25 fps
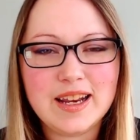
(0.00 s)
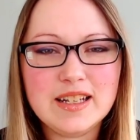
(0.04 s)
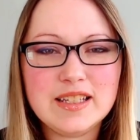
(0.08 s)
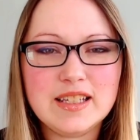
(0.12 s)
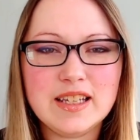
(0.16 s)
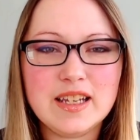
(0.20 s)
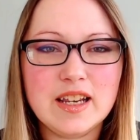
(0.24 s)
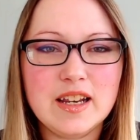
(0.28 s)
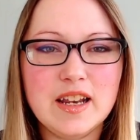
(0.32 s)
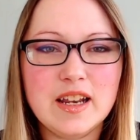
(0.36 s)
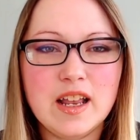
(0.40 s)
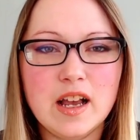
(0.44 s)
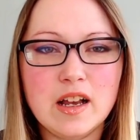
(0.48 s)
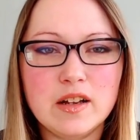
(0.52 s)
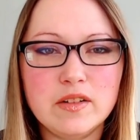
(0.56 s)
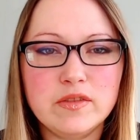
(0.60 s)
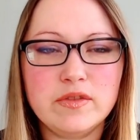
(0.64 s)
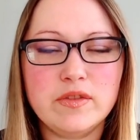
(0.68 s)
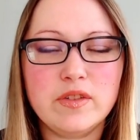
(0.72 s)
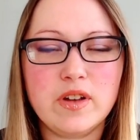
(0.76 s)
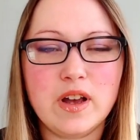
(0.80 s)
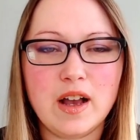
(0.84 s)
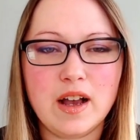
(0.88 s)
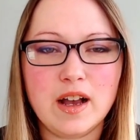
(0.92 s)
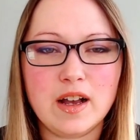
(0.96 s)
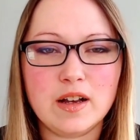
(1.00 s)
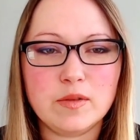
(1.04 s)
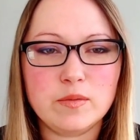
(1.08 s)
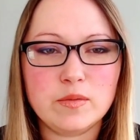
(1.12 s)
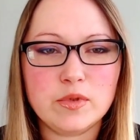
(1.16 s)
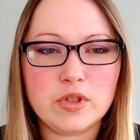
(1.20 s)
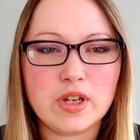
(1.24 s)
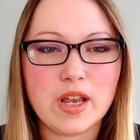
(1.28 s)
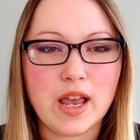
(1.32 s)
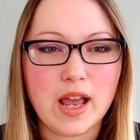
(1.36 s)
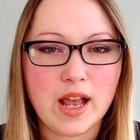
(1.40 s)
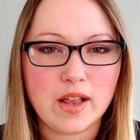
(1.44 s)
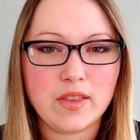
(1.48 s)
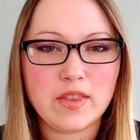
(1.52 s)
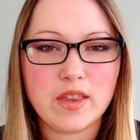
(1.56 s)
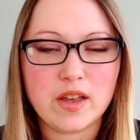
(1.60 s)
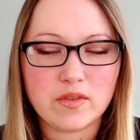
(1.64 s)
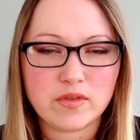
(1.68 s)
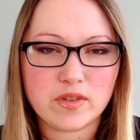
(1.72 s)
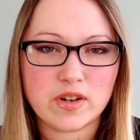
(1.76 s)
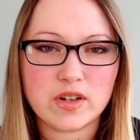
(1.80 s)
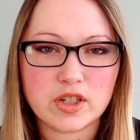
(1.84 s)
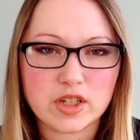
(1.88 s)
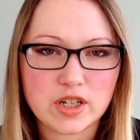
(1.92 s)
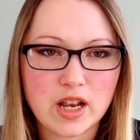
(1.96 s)
enough to add that
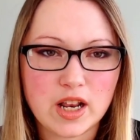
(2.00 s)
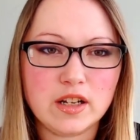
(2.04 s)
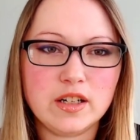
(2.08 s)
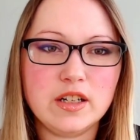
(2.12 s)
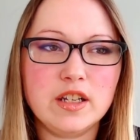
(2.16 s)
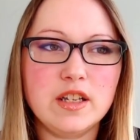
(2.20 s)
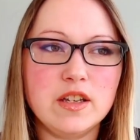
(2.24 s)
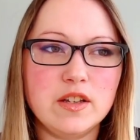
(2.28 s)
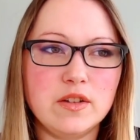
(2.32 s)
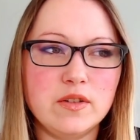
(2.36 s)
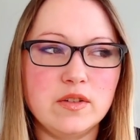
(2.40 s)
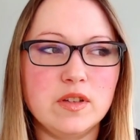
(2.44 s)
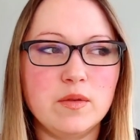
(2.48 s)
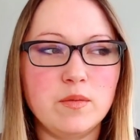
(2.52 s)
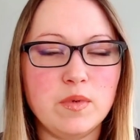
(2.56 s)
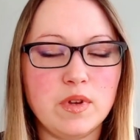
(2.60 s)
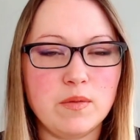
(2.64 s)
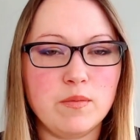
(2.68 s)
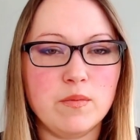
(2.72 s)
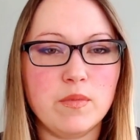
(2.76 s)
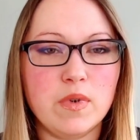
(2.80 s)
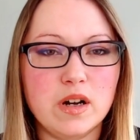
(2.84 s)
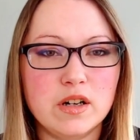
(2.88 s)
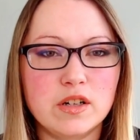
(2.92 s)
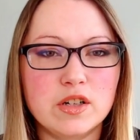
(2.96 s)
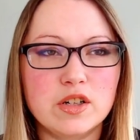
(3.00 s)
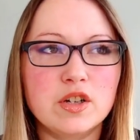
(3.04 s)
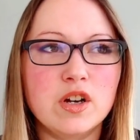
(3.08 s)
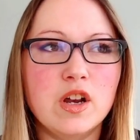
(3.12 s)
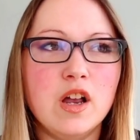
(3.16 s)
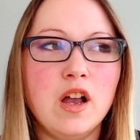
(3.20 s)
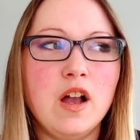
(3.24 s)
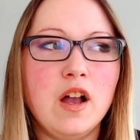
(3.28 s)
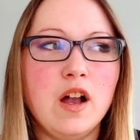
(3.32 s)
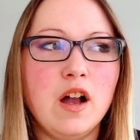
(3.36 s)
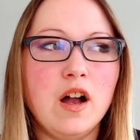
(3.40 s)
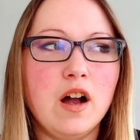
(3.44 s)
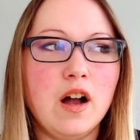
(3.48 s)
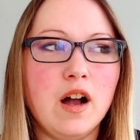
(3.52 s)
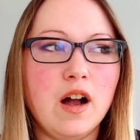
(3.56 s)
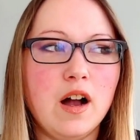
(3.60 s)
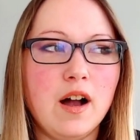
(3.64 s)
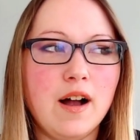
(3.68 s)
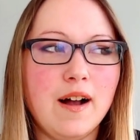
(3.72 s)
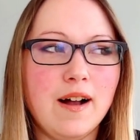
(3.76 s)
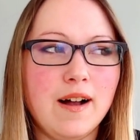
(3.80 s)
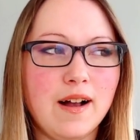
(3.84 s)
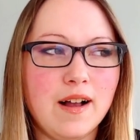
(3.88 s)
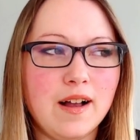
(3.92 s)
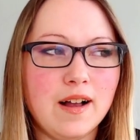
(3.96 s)
functionality. It used to be much
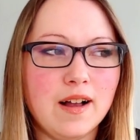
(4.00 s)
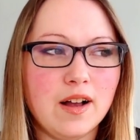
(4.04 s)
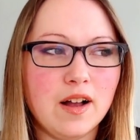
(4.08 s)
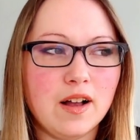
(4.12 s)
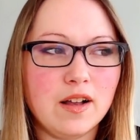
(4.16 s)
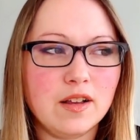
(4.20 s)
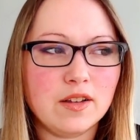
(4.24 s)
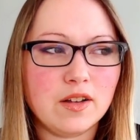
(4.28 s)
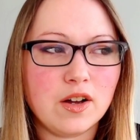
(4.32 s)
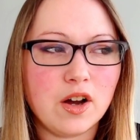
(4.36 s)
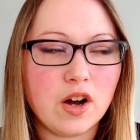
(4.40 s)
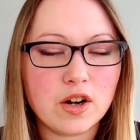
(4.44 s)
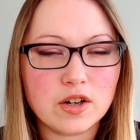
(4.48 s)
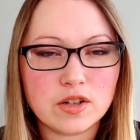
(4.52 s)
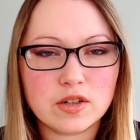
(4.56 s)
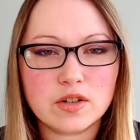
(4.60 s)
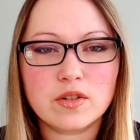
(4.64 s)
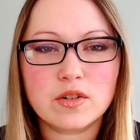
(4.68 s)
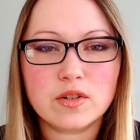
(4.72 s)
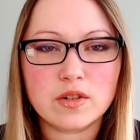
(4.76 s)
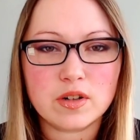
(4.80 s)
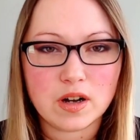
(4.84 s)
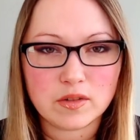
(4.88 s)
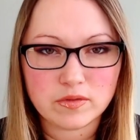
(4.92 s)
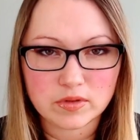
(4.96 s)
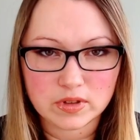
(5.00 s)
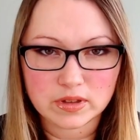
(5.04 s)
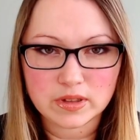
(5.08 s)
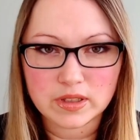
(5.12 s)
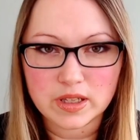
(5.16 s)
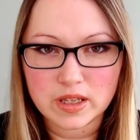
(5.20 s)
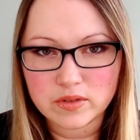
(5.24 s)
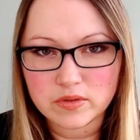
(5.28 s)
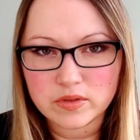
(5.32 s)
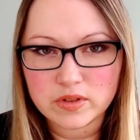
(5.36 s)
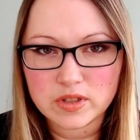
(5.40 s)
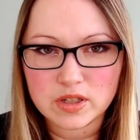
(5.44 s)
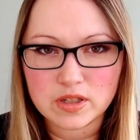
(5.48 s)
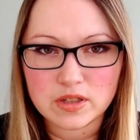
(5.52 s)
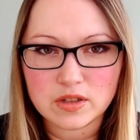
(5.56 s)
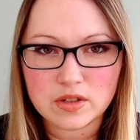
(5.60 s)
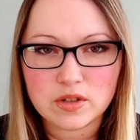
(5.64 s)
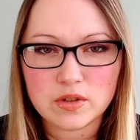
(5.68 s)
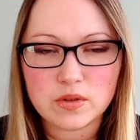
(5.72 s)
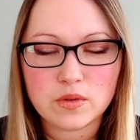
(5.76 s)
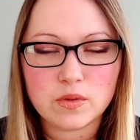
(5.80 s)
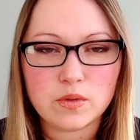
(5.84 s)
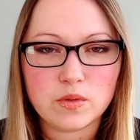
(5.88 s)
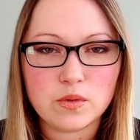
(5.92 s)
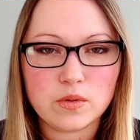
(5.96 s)
harder of a lift to
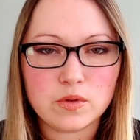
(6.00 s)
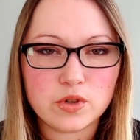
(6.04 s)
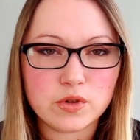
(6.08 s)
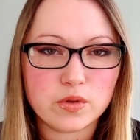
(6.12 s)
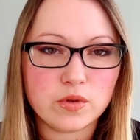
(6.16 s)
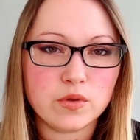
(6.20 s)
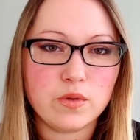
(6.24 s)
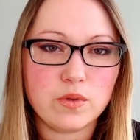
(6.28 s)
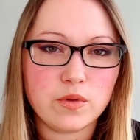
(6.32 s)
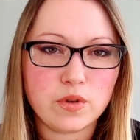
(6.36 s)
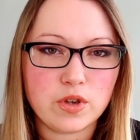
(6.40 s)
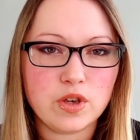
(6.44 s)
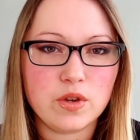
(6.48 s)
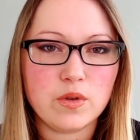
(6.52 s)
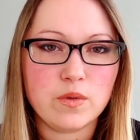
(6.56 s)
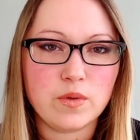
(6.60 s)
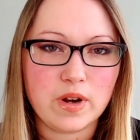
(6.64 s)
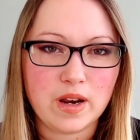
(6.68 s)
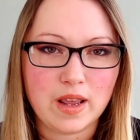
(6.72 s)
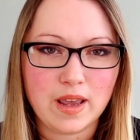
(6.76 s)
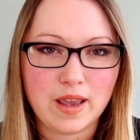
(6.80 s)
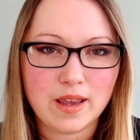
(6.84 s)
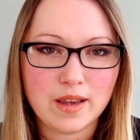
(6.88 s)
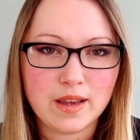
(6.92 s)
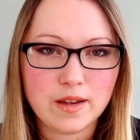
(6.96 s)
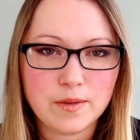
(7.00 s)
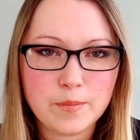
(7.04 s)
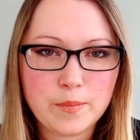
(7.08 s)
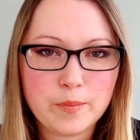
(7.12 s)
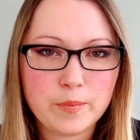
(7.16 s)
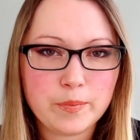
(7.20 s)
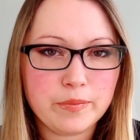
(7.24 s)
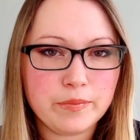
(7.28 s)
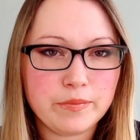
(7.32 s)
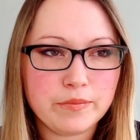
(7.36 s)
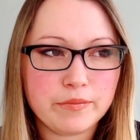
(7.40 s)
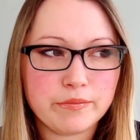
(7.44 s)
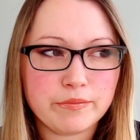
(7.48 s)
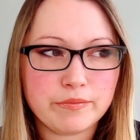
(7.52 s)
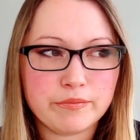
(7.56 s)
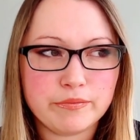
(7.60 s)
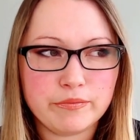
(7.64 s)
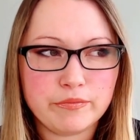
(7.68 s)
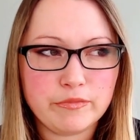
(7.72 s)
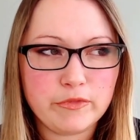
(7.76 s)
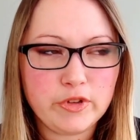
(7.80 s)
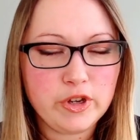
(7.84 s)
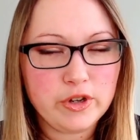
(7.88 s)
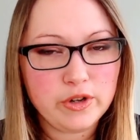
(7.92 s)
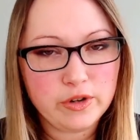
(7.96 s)
do true Q&A.
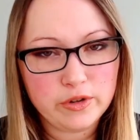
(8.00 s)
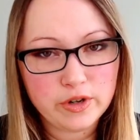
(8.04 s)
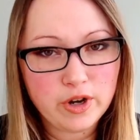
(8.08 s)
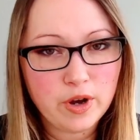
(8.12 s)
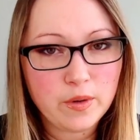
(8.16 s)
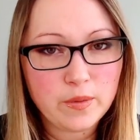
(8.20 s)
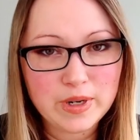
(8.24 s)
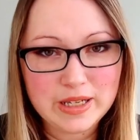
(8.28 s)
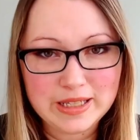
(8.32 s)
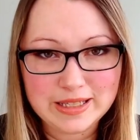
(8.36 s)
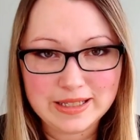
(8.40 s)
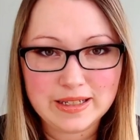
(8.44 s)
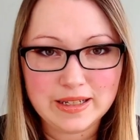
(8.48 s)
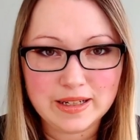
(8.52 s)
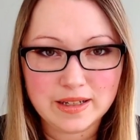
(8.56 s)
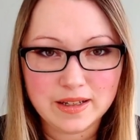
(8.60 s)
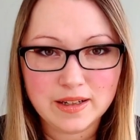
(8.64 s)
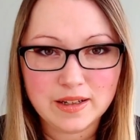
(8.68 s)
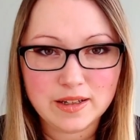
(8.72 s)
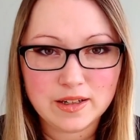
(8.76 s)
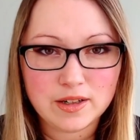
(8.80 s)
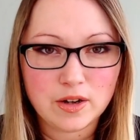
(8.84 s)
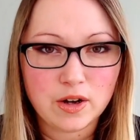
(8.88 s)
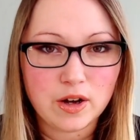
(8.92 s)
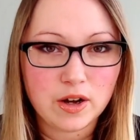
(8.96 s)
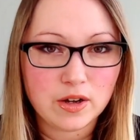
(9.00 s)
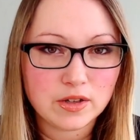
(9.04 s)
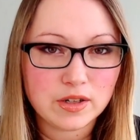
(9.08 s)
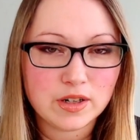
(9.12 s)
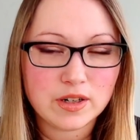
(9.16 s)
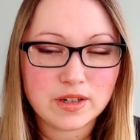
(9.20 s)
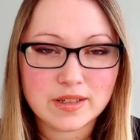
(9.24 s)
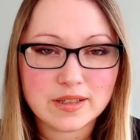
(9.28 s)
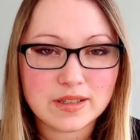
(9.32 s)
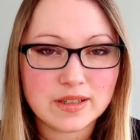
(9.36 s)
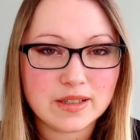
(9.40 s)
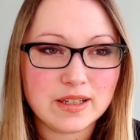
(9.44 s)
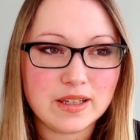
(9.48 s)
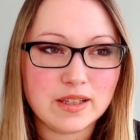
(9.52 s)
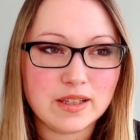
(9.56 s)
You don't always need it. Honestly,